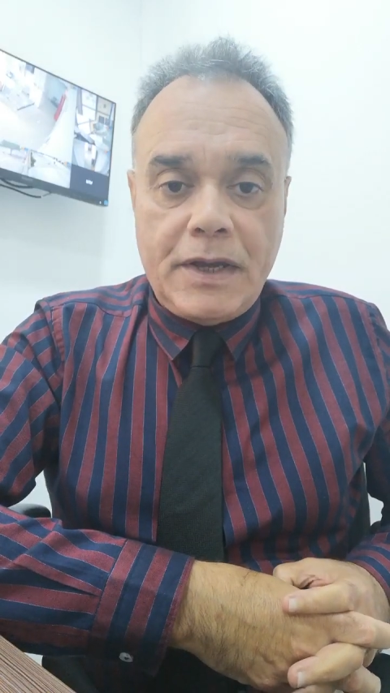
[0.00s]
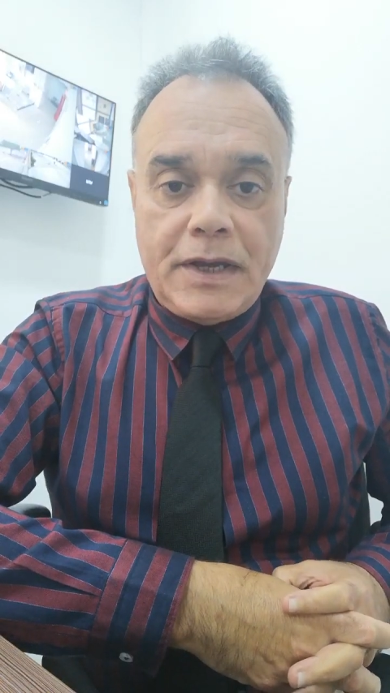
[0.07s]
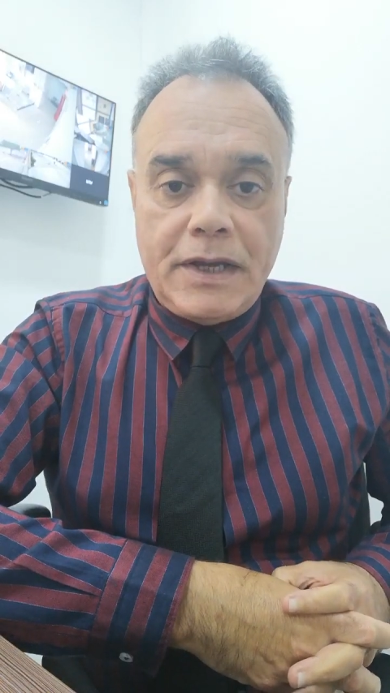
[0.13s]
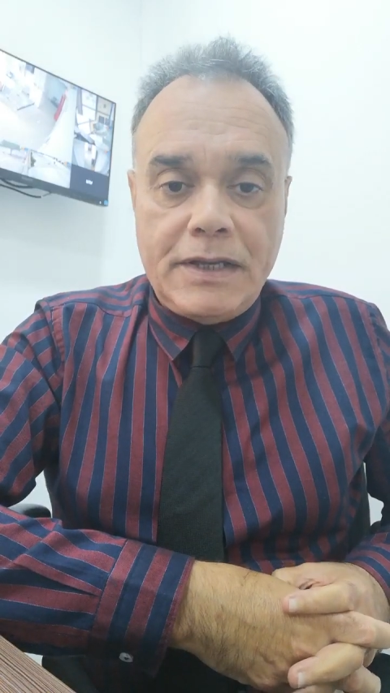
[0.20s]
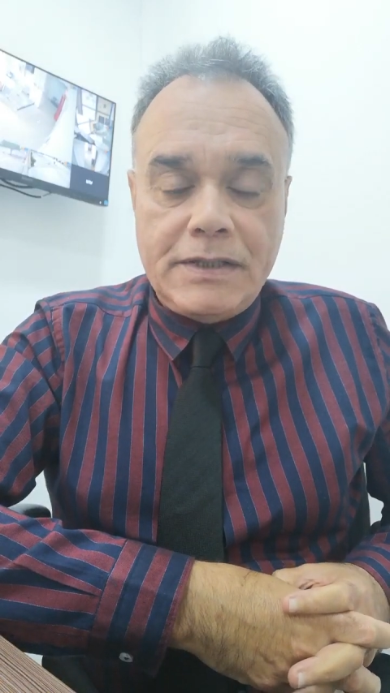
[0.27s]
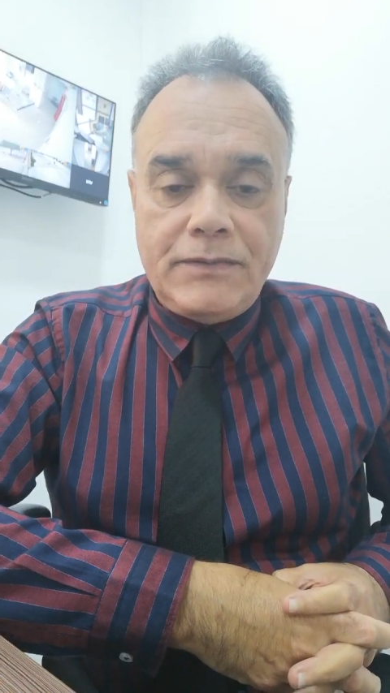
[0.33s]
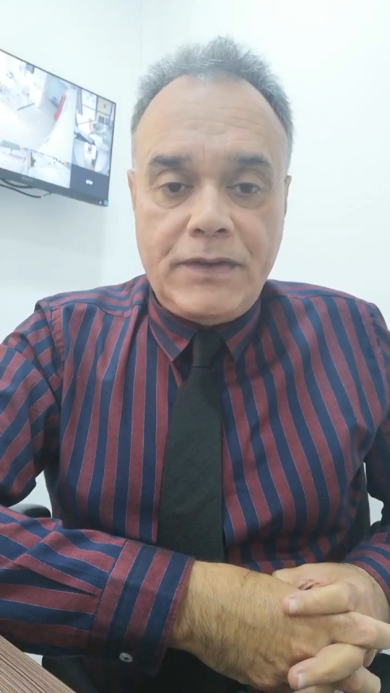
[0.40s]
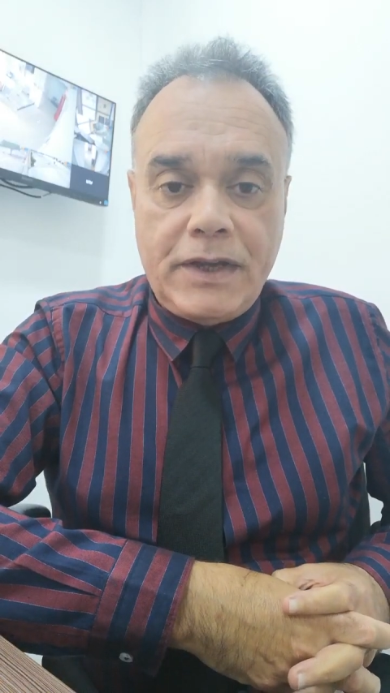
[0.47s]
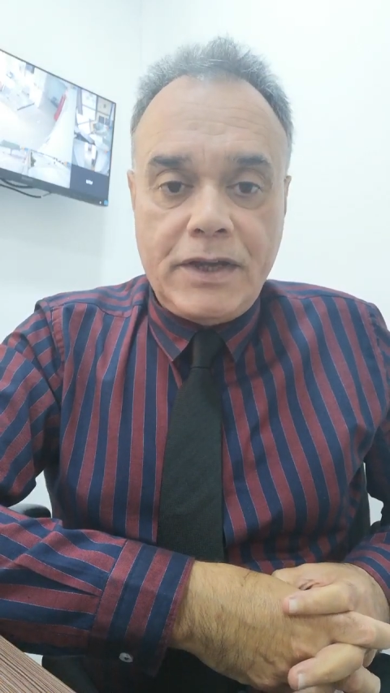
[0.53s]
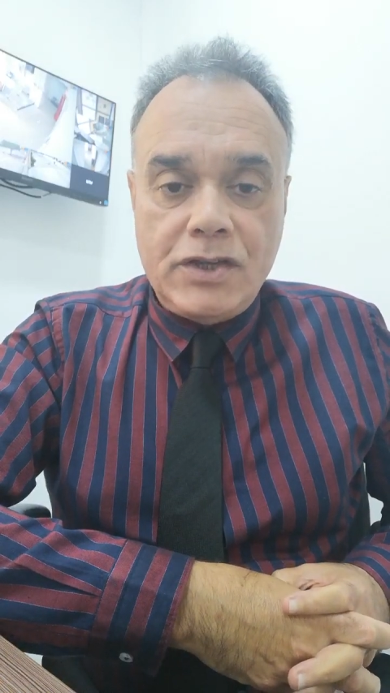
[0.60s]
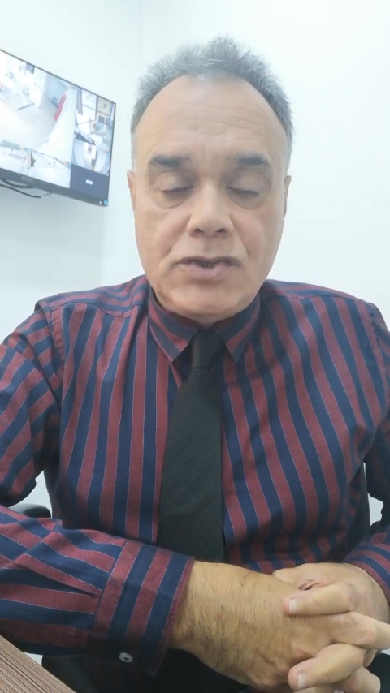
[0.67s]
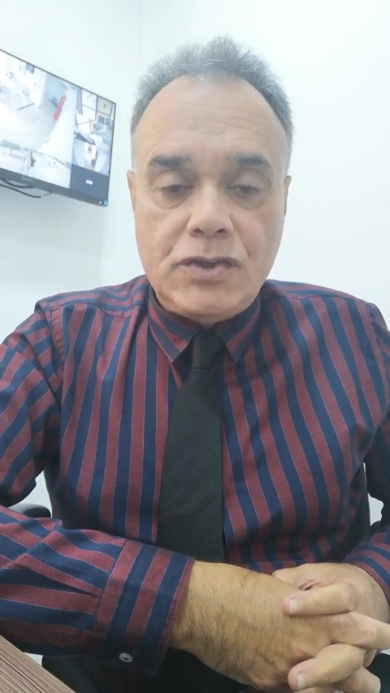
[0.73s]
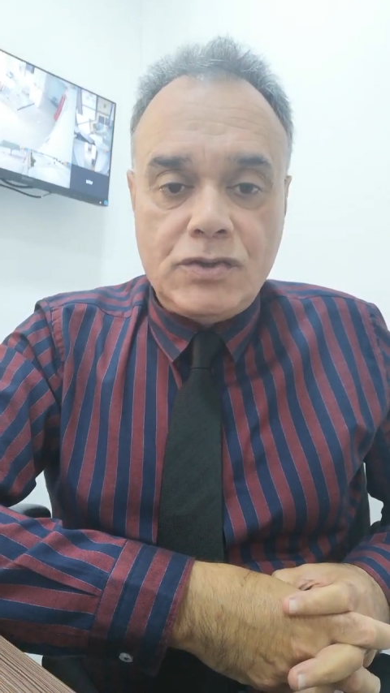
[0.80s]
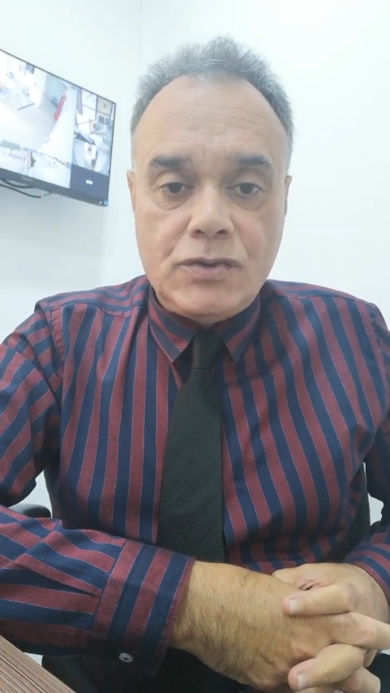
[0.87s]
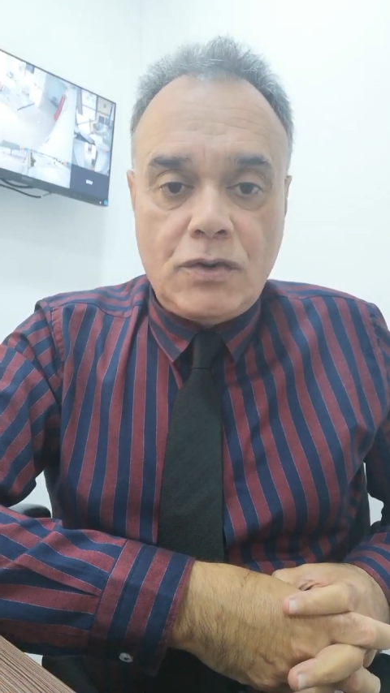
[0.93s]

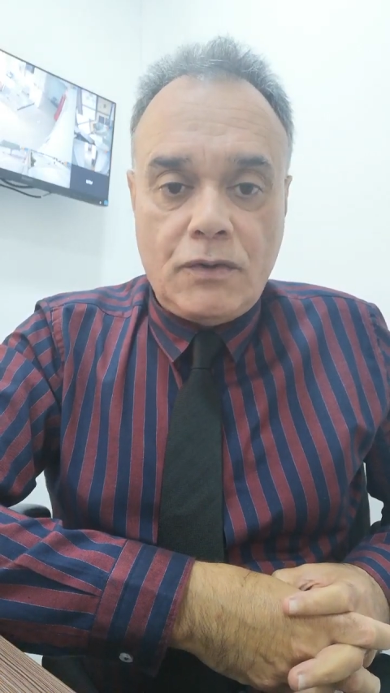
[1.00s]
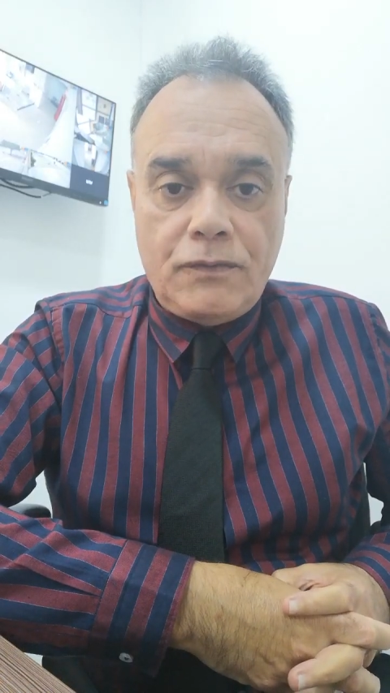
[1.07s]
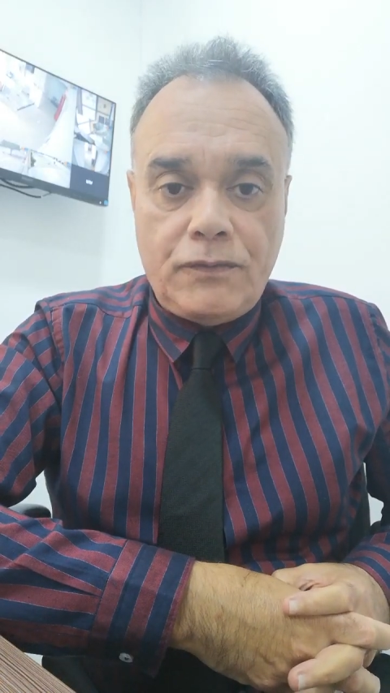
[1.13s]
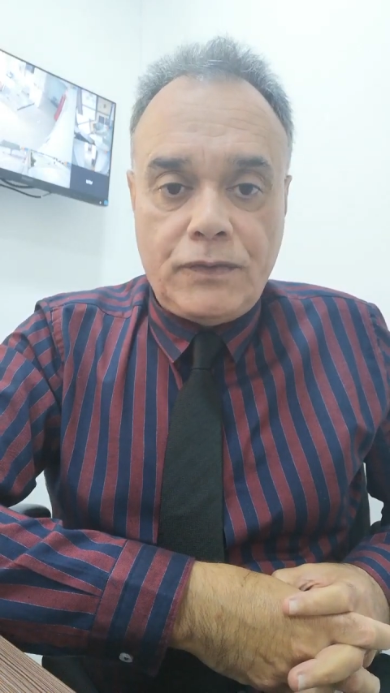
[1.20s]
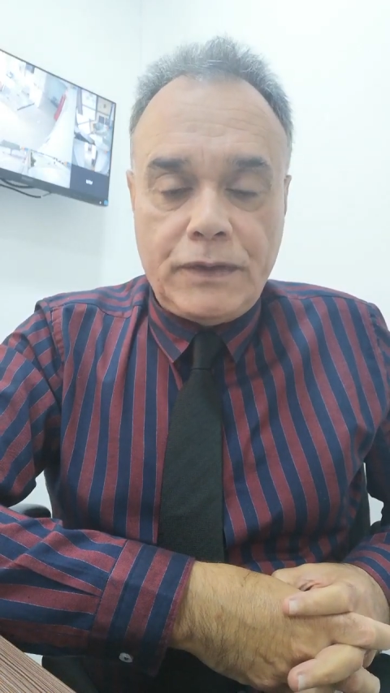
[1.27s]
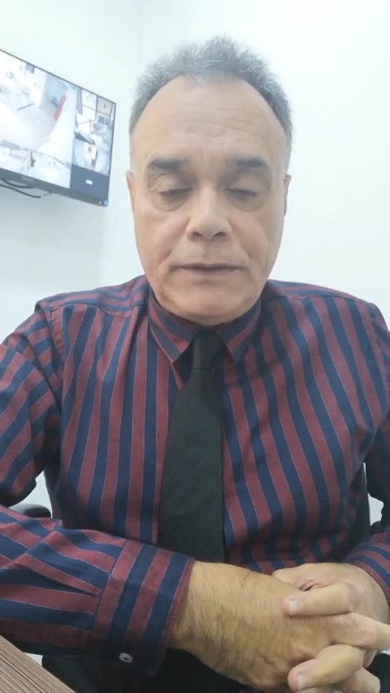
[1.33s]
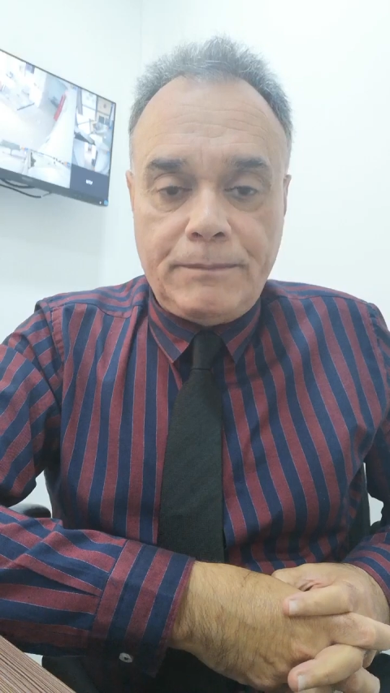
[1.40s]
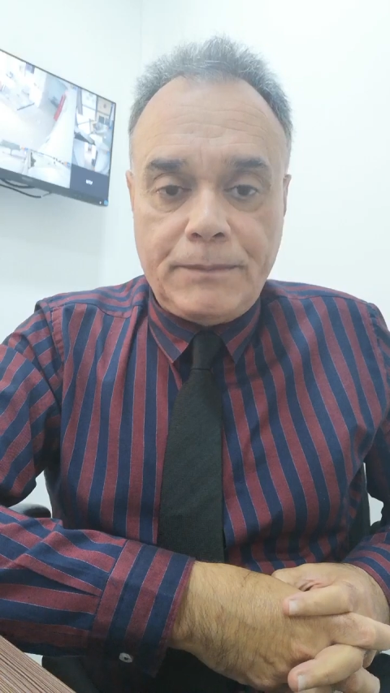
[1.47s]
classifications of